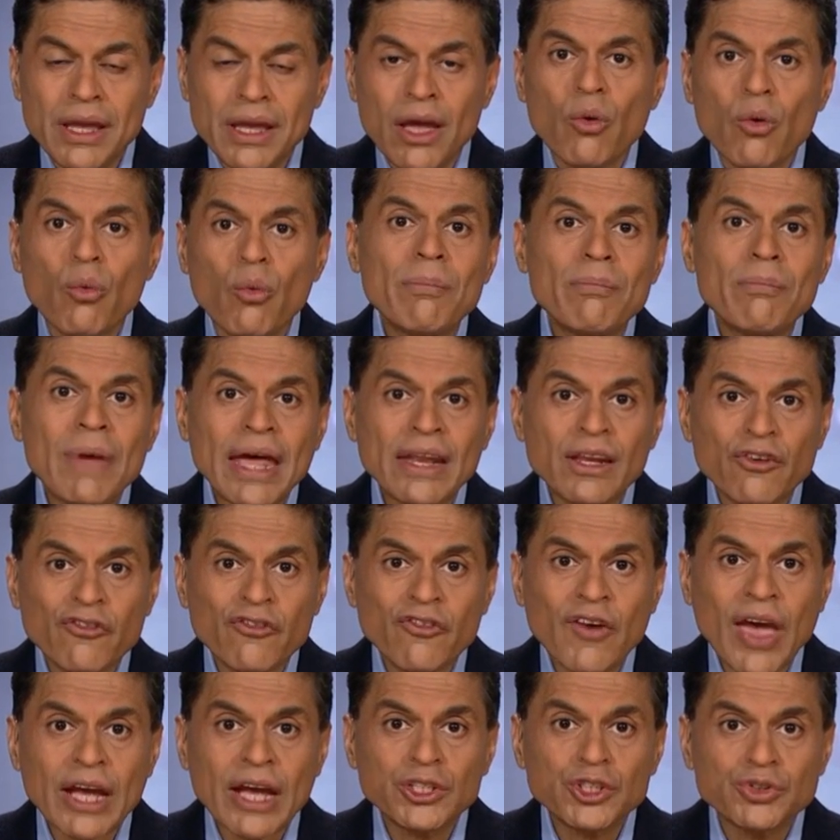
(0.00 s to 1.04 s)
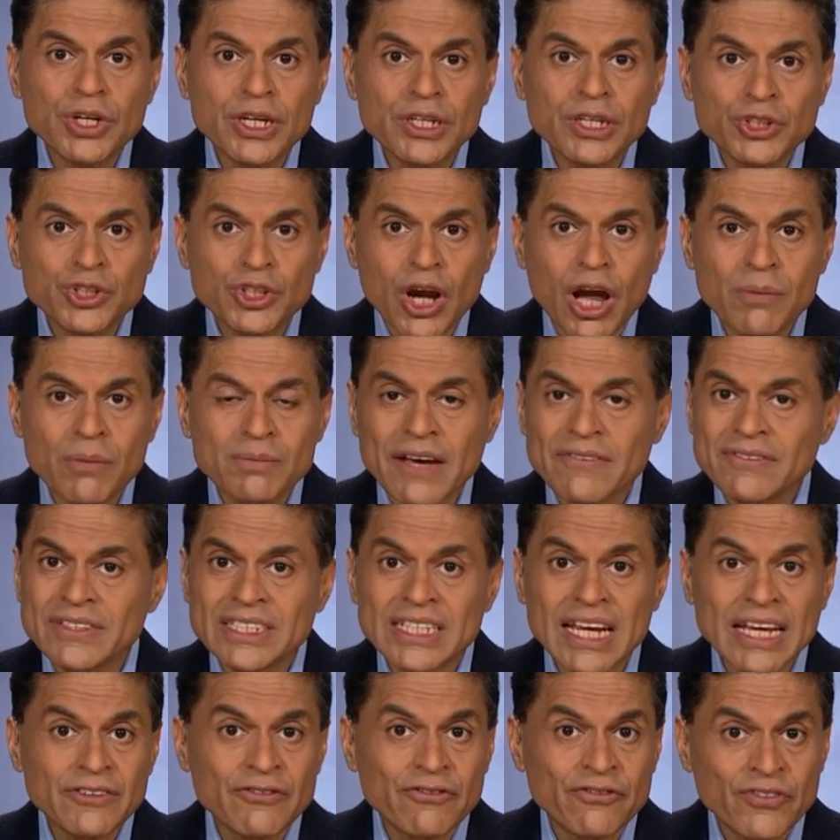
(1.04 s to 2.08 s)
where manufacturing jobs have
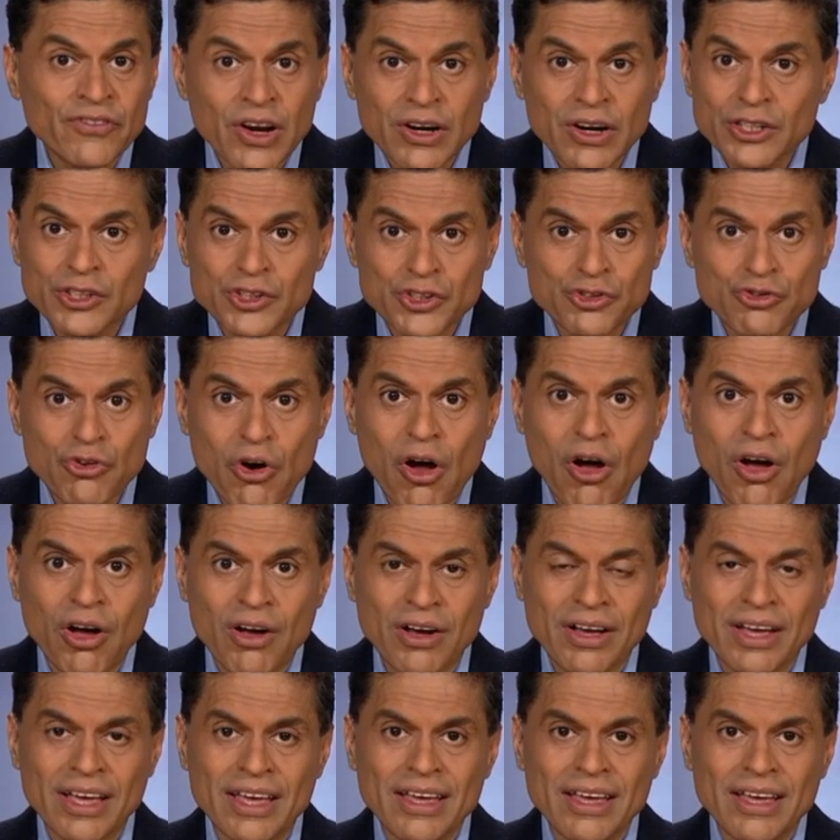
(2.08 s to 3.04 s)
stayed very strong.